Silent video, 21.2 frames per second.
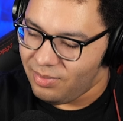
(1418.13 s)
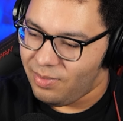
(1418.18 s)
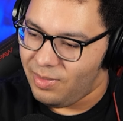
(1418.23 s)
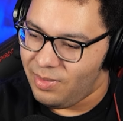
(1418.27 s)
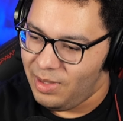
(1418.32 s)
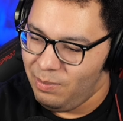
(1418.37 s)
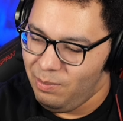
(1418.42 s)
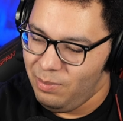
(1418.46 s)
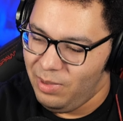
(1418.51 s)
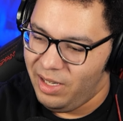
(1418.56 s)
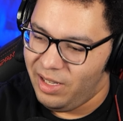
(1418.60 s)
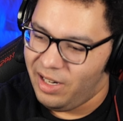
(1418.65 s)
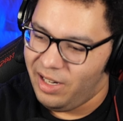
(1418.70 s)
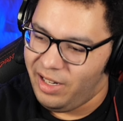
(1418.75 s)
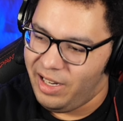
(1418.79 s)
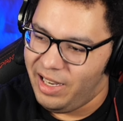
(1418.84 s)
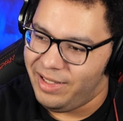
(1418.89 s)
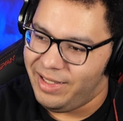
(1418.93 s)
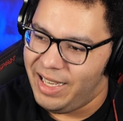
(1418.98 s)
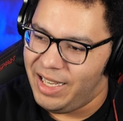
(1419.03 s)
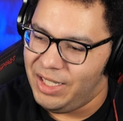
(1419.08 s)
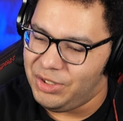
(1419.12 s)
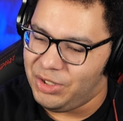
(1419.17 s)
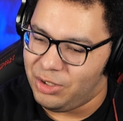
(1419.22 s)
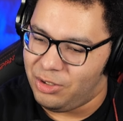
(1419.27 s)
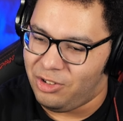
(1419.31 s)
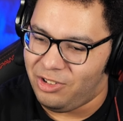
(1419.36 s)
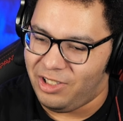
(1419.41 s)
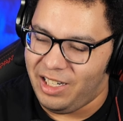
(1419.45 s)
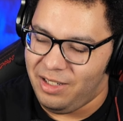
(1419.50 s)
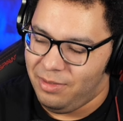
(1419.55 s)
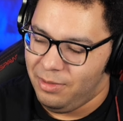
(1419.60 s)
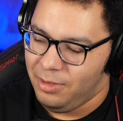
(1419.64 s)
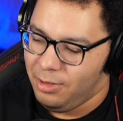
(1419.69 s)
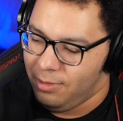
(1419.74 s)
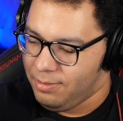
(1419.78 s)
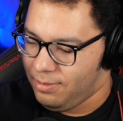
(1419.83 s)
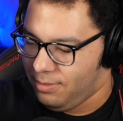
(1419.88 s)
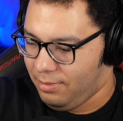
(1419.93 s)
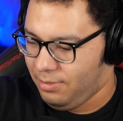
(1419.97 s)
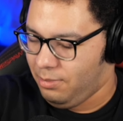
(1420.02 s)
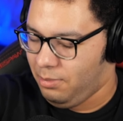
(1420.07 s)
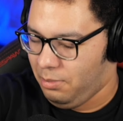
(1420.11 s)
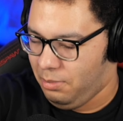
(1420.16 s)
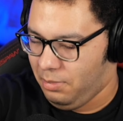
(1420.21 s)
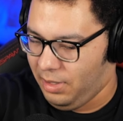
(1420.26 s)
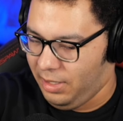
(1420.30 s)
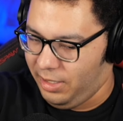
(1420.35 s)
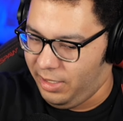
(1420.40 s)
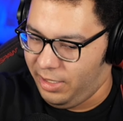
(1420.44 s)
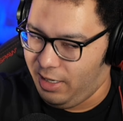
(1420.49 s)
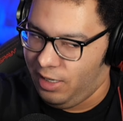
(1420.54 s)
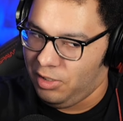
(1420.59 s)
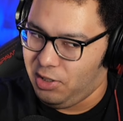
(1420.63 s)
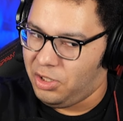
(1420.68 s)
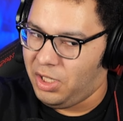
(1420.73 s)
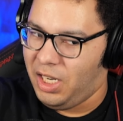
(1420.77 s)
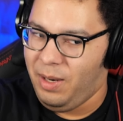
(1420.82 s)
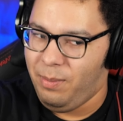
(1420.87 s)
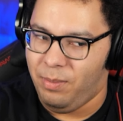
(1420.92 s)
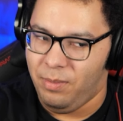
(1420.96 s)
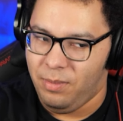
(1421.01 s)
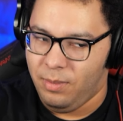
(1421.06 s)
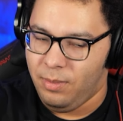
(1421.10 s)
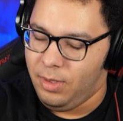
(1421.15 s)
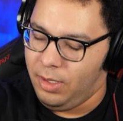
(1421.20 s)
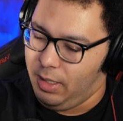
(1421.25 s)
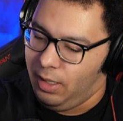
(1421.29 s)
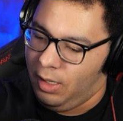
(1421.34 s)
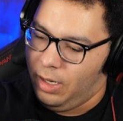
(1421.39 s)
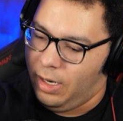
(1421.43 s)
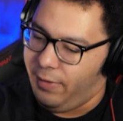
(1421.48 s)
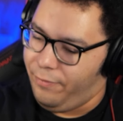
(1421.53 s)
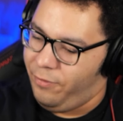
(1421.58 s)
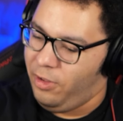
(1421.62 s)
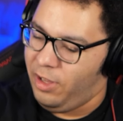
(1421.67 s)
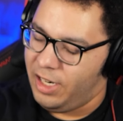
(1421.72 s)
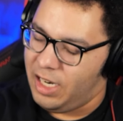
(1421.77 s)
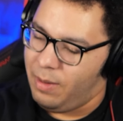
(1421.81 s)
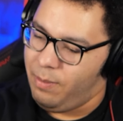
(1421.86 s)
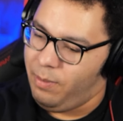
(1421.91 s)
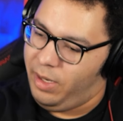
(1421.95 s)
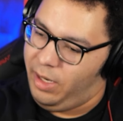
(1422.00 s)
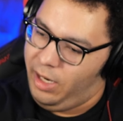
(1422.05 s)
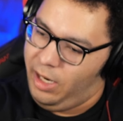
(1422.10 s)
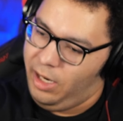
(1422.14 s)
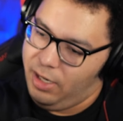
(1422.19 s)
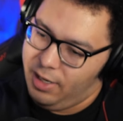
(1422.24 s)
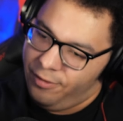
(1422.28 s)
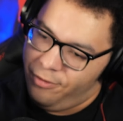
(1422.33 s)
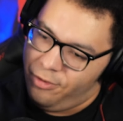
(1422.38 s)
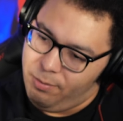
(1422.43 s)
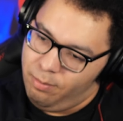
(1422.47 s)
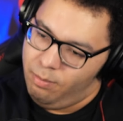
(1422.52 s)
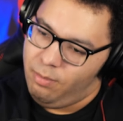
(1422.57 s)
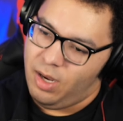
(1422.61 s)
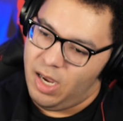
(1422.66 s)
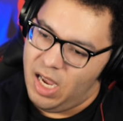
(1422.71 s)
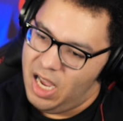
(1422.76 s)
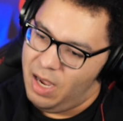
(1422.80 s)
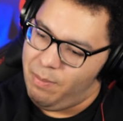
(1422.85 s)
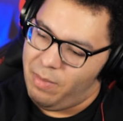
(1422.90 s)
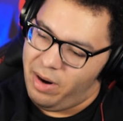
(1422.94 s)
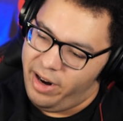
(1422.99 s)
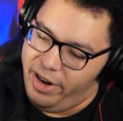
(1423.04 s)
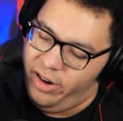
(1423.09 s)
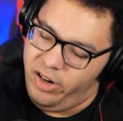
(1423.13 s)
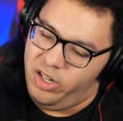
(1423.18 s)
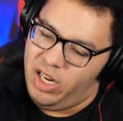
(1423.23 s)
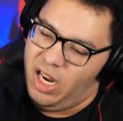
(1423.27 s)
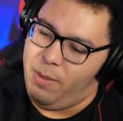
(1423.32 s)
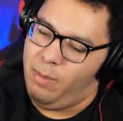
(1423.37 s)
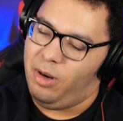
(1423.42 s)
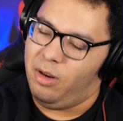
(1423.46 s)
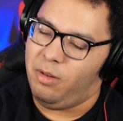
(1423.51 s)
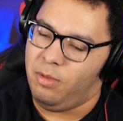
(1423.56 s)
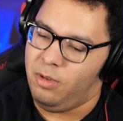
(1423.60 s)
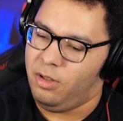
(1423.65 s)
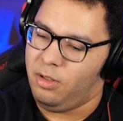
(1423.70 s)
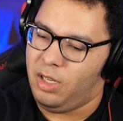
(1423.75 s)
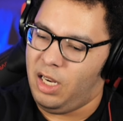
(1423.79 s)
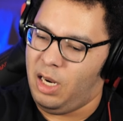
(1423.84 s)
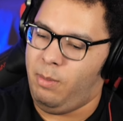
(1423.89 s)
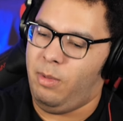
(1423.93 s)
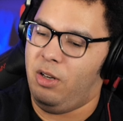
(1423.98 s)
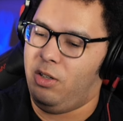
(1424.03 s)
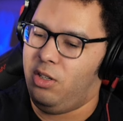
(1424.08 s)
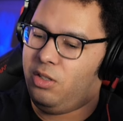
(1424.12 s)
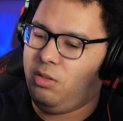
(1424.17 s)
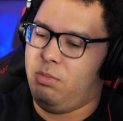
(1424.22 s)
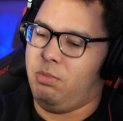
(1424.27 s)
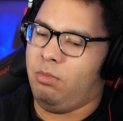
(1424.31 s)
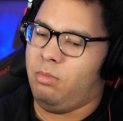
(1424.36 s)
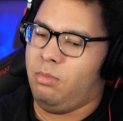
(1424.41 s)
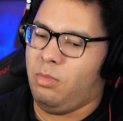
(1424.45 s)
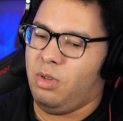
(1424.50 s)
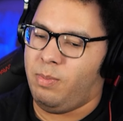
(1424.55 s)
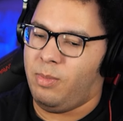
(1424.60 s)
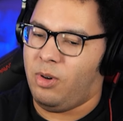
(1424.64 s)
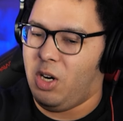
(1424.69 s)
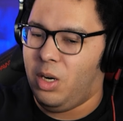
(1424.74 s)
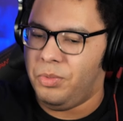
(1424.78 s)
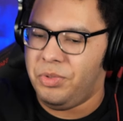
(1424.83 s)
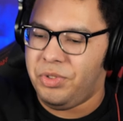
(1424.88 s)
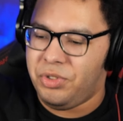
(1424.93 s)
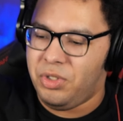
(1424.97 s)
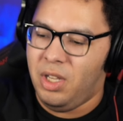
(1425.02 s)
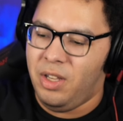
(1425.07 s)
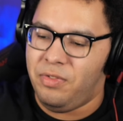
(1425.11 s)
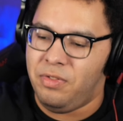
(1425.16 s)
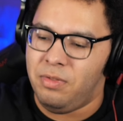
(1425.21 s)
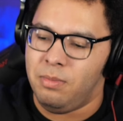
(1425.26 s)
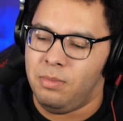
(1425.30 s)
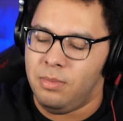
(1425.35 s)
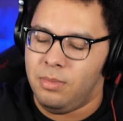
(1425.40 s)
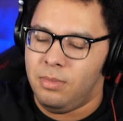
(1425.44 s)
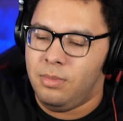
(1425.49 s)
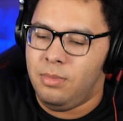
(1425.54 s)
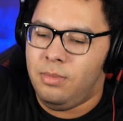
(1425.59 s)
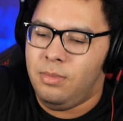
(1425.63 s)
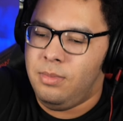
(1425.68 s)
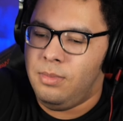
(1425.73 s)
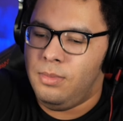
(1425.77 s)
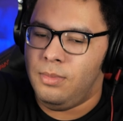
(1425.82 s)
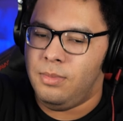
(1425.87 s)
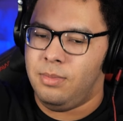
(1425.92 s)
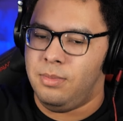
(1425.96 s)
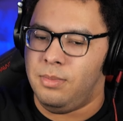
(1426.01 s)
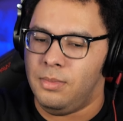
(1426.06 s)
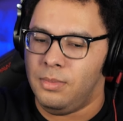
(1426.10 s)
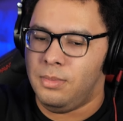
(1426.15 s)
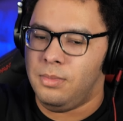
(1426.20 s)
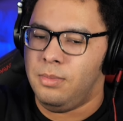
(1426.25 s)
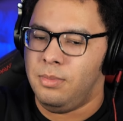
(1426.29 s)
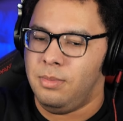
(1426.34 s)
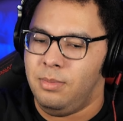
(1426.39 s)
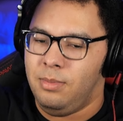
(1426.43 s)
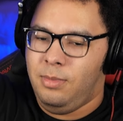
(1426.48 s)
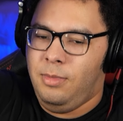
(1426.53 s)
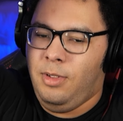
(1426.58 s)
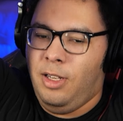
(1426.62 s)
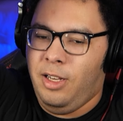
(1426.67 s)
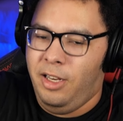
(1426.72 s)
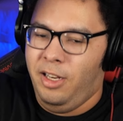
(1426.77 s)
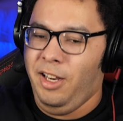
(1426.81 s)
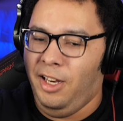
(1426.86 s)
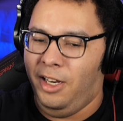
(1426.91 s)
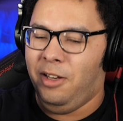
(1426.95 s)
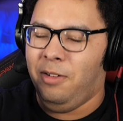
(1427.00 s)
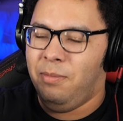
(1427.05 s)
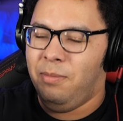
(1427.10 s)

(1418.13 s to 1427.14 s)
But yeah, that is a great. I like how I just keep. I feel like I'm Ida from My Hero Academia, just with my arms and stuff. Hey.